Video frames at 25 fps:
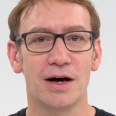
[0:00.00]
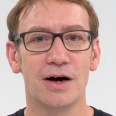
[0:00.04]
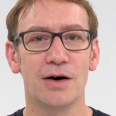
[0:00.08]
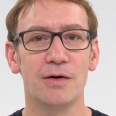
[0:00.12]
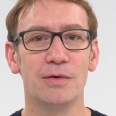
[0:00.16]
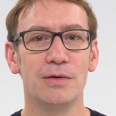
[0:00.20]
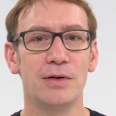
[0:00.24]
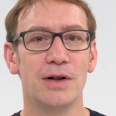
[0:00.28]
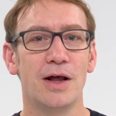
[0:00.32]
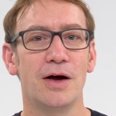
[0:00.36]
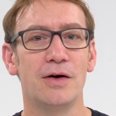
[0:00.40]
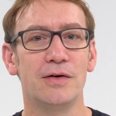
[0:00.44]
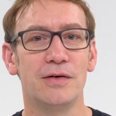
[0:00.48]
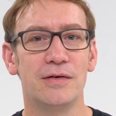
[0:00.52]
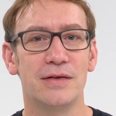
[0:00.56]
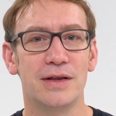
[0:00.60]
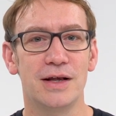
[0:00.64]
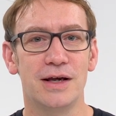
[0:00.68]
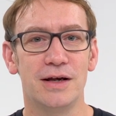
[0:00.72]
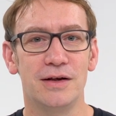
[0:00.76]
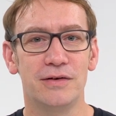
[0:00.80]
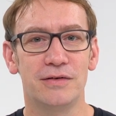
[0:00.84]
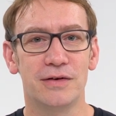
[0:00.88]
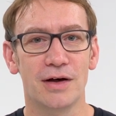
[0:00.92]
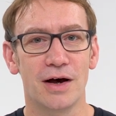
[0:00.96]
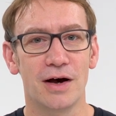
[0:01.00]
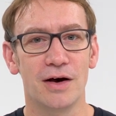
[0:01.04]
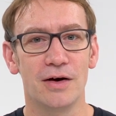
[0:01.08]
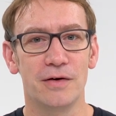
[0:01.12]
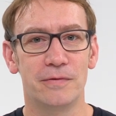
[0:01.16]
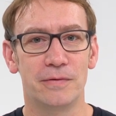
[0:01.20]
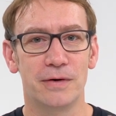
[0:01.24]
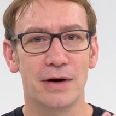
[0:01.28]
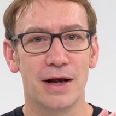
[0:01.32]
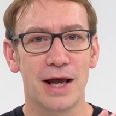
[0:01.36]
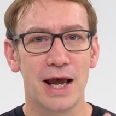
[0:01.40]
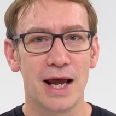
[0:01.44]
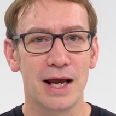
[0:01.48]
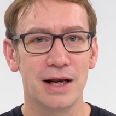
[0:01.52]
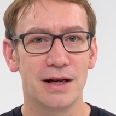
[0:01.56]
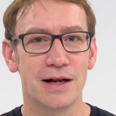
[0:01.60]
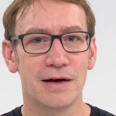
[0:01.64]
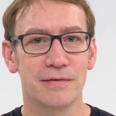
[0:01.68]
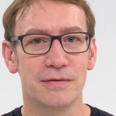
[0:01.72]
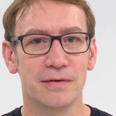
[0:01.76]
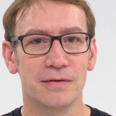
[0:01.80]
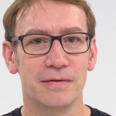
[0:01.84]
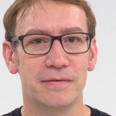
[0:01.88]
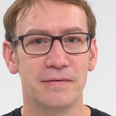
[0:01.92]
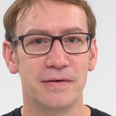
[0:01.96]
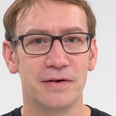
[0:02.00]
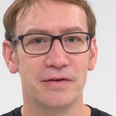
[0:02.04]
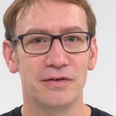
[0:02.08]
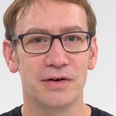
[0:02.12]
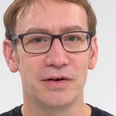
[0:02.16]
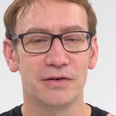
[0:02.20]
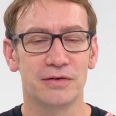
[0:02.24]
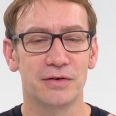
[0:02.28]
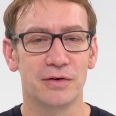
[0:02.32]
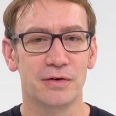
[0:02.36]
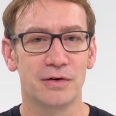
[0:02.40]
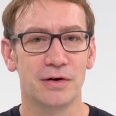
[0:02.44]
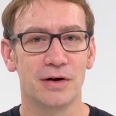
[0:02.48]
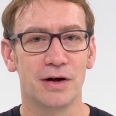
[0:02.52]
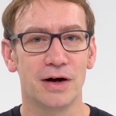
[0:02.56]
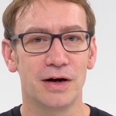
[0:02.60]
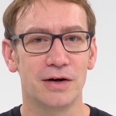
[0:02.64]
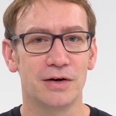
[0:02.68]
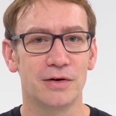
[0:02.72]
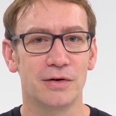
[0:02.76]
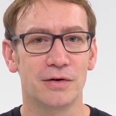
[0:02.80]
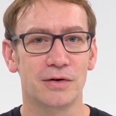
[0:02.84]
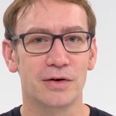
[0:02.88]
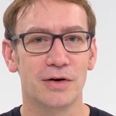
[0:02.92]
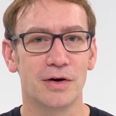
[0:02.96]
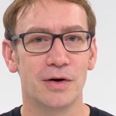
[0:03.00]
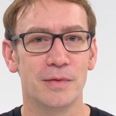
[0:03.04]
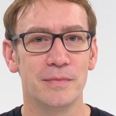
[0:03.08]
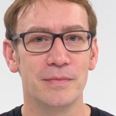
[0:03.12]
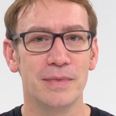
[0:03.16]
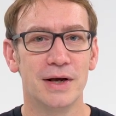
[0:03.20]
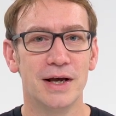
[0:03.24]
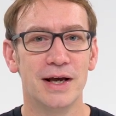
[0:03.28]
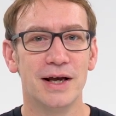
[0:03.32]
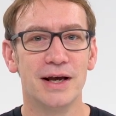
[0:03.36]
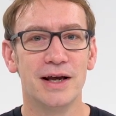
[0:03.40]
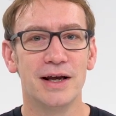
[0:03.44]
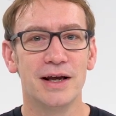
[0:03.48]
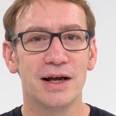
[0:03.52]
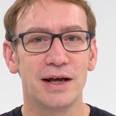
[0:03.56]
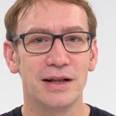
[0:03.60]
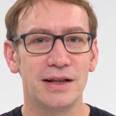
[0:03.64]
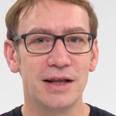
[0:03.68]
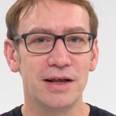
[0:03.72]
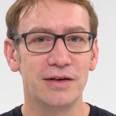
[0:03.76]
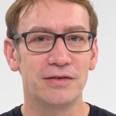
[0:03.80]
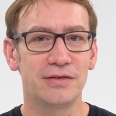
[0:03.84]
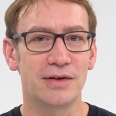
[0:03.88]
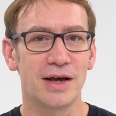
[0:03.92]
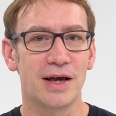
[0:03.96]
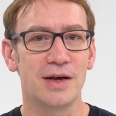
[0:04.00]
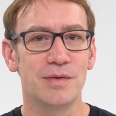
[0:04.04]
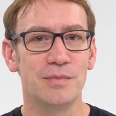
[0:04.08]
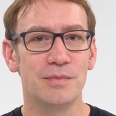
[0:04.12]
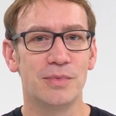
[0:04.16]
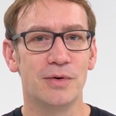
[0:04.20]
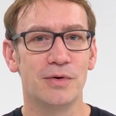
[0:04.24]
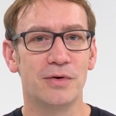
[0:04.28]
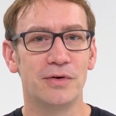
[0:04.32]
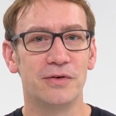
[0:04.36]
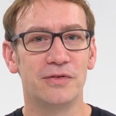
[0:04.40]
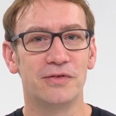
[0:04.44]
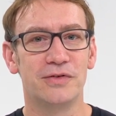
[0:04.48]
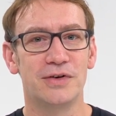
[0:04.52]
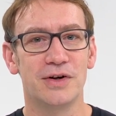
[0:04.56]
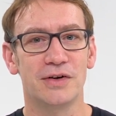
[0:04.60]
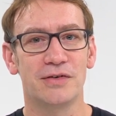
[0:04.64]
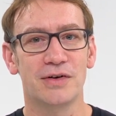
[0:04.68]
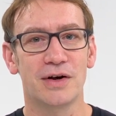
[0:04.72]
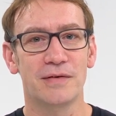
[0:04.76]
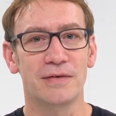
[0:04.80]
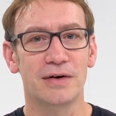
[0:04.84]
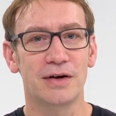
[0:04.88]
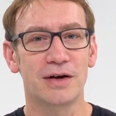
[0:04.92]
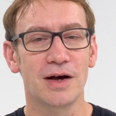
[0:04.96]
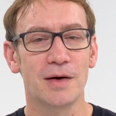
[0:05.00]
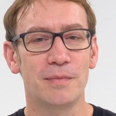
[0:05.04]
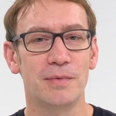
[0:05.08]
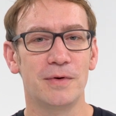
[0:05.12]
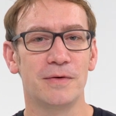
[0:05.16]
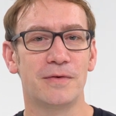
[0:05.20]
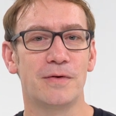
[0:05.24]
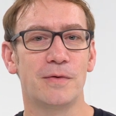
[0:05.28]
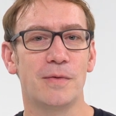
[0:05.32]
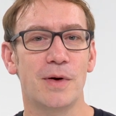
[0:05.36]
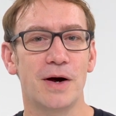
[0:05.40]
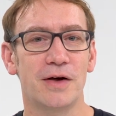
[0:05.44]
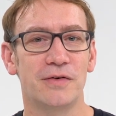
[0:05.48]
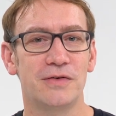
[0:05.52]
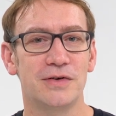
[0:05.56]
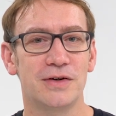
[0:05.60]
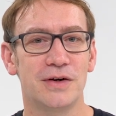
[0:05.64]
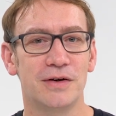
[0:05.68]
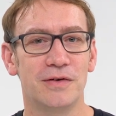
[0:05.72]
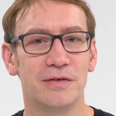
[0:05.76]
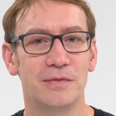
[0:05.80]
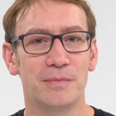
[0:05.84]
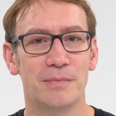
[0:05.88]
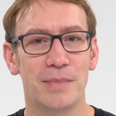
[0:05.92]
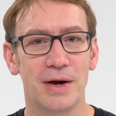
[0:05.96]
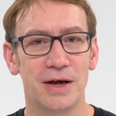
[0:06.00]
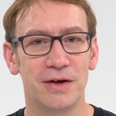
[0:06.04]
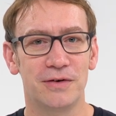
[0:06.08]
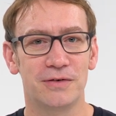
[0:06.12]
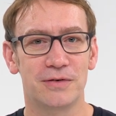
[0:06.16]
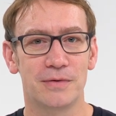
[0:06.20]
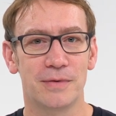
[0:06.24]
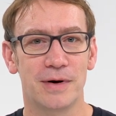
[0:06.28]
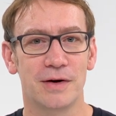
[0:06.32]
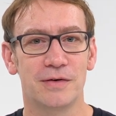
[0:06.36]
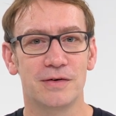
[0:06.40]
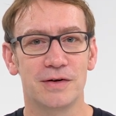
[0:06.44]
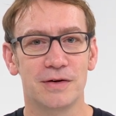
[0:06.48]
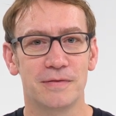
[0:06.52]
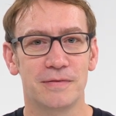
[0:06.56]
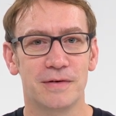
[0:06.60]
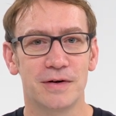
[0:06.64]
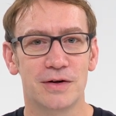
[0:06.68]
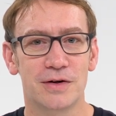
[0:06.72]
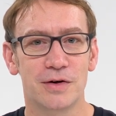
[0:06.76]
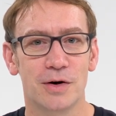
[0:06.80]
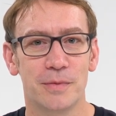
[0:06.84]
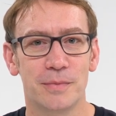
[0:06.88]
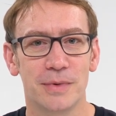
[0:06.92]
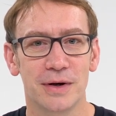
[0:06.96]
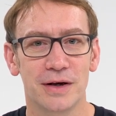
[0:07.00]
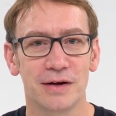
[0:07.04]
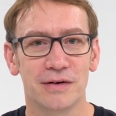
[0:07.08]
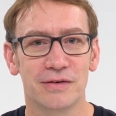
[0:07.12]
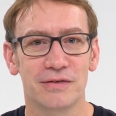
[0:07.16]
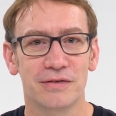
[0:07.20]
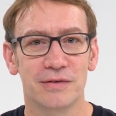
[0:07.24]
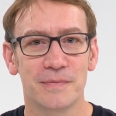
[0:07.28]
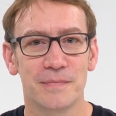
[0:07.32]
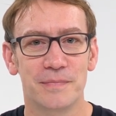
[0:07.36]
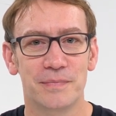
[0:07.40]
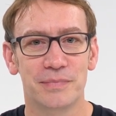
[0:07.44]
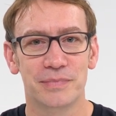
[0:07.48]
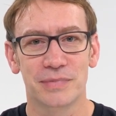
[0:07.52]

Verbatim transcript: whole load of these over at alevelphysicsonline.com, and these game boards just have a couple of questions based around different topics.